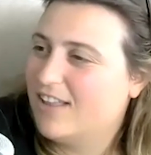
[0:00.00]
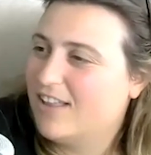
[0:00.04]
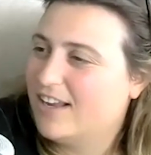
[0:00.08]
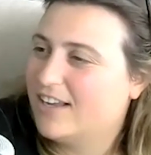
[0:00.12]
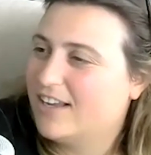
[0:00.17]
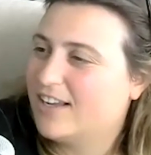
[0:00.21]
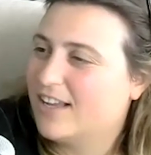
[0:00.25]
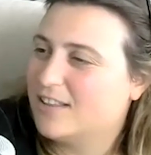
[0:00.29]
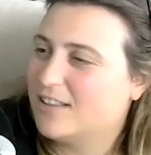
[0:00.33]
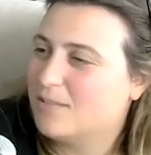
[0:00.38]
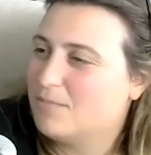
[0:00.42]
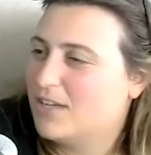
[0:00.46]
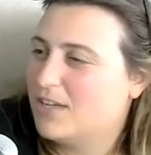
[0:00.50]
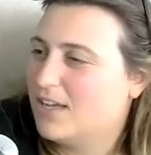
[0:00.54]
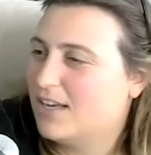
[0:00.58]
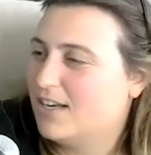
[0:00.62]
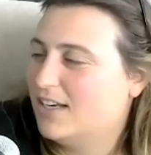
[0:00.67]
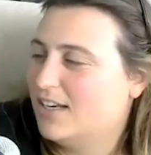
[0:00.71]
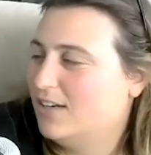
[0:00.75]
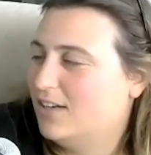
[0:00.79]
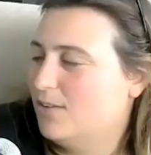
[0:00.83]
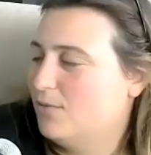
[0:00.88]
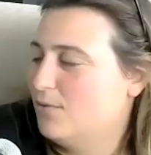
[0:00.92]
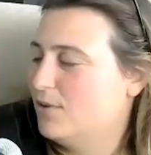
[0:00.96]
like at the
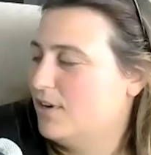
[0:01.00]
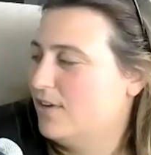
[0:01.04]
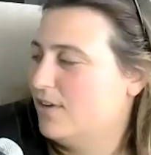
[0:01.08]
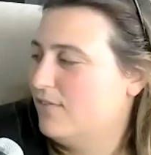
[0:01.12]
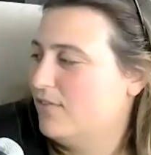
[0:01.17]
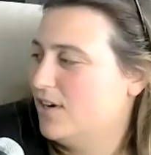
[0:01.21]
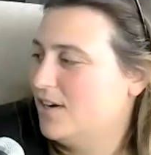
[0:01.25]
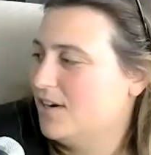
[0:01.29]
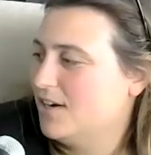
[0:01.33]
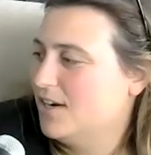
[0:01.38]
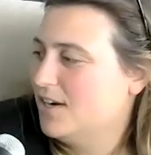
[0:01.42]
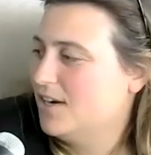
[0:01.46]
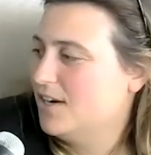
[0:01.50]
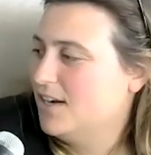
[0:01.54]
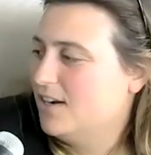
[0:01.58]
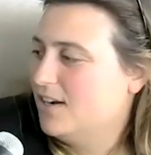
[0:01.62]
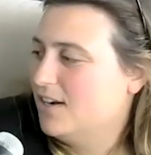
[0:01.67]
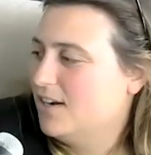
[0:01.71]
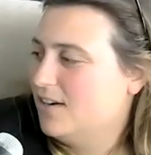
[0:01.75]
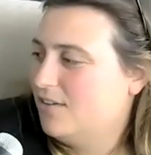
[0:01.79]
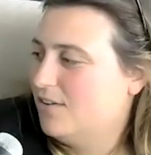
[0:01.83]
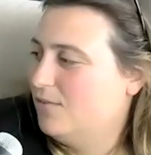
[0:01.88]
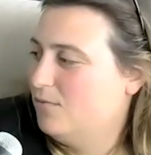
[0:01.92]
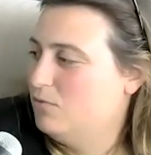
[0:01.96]
beginning or whatever,
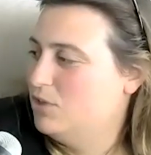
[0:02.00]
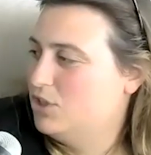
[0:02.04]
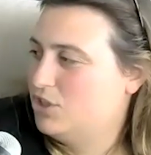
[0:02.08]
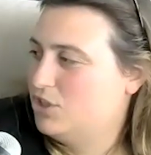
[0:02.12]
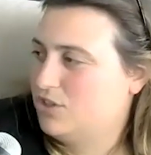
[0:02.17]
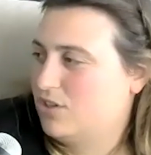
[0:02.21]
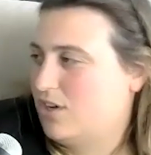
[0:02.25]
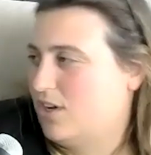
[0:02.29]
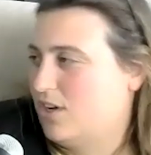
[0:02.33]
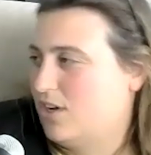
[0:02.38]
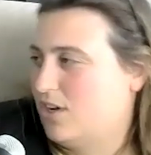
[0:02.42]
which